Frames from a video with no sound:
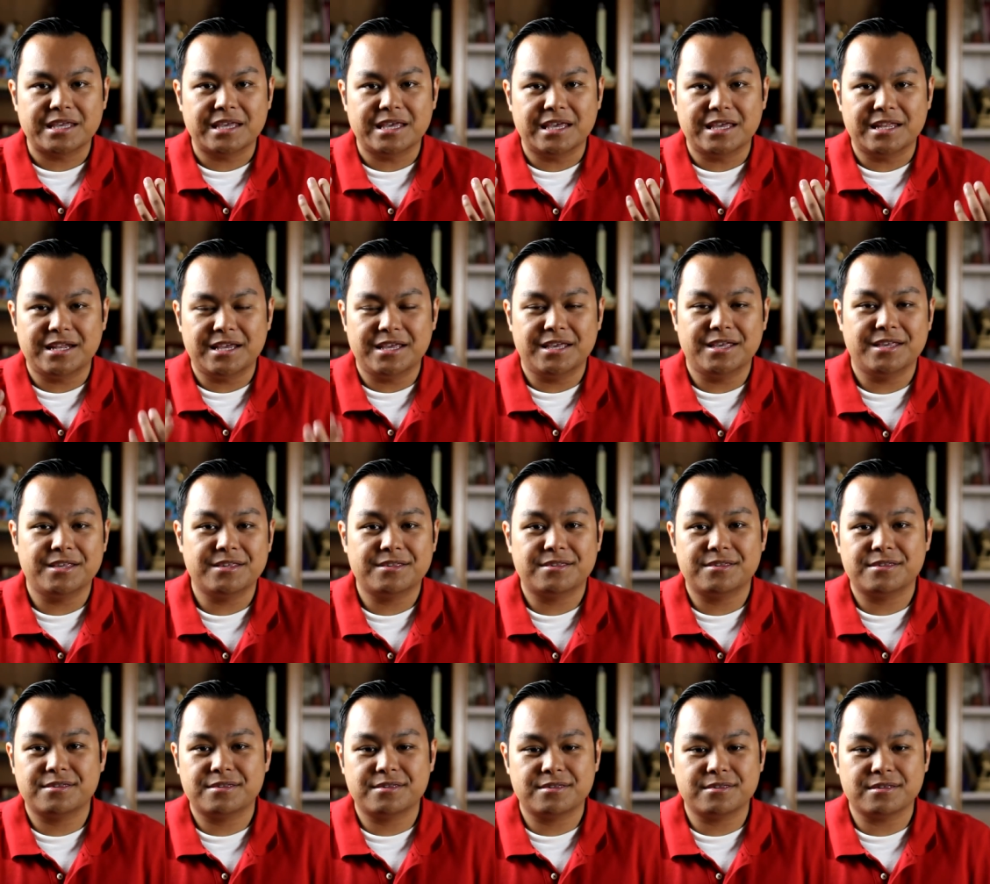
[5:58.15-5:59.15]
it
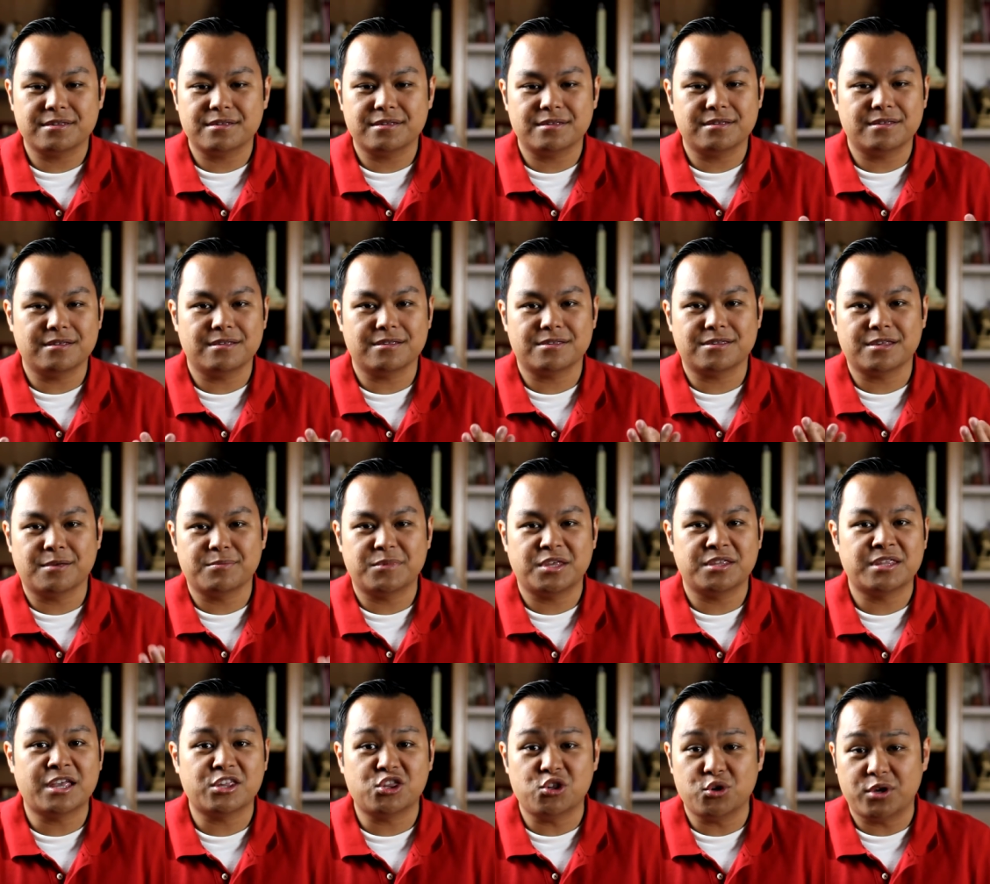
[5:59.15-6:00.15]
is
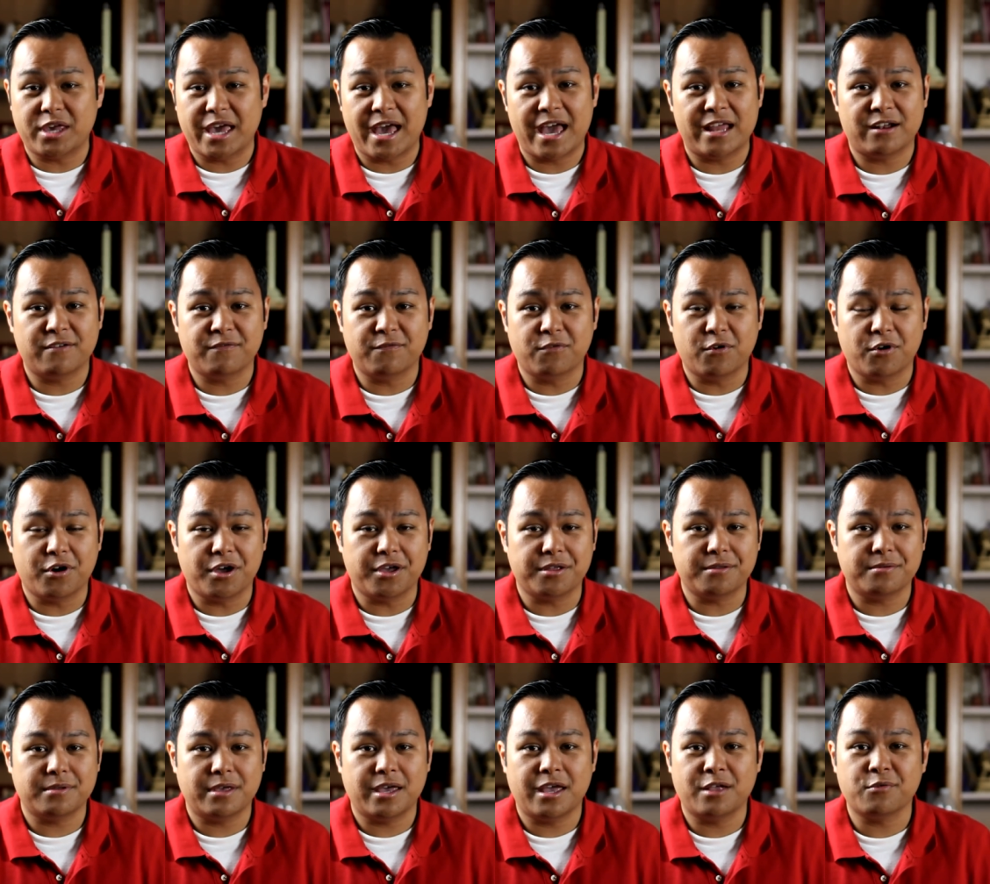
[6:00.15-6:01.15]
something that you can
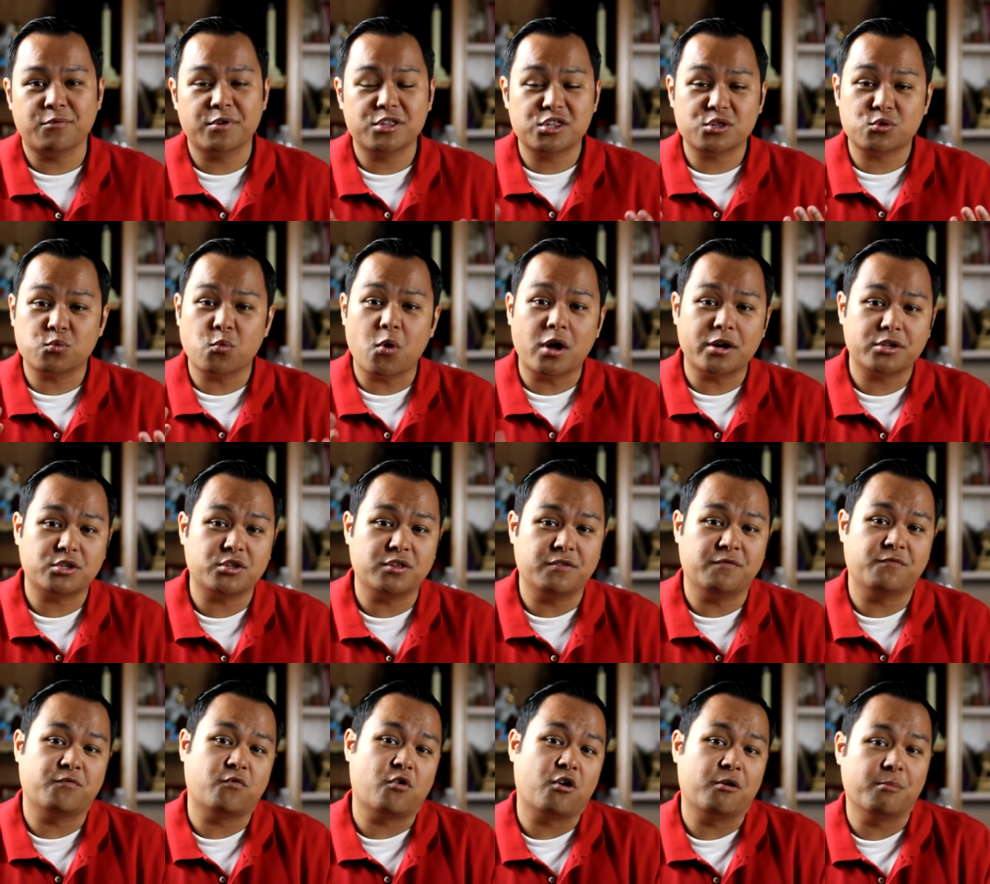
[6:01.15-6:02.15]
avoid and we just wanted to
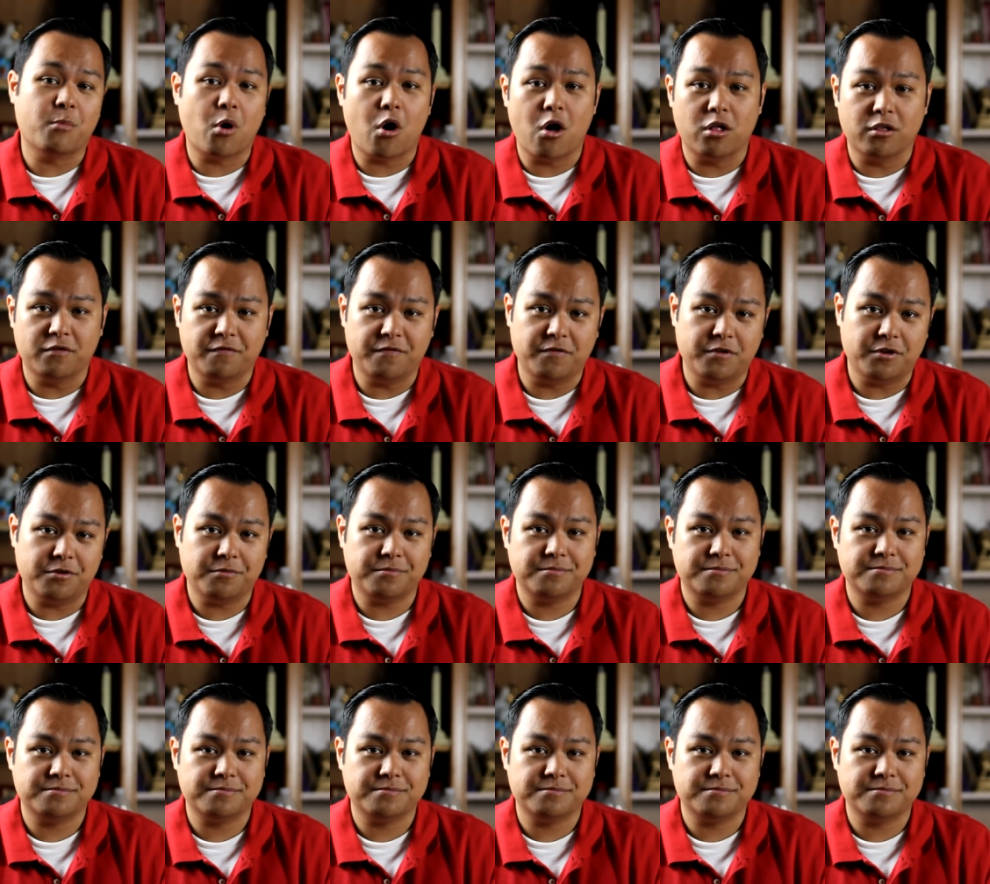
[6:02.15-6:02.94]
inform all of you